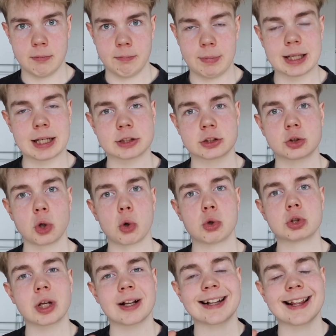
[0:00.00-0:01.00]
Because
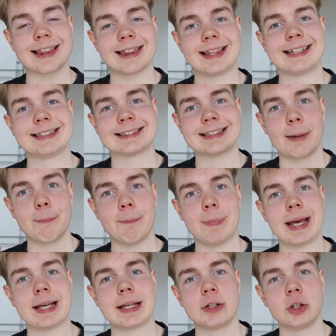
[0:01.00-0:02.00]
those are the things that
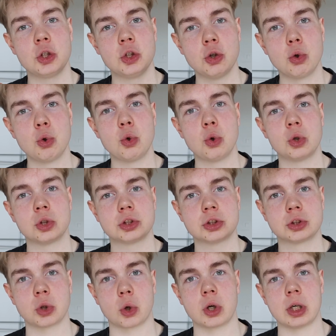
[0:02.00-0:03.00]
make your
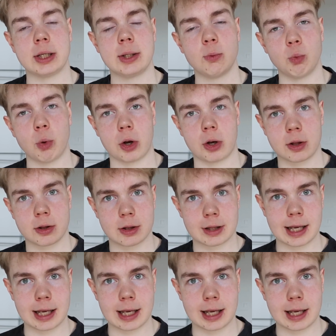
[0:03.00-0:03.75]
story worth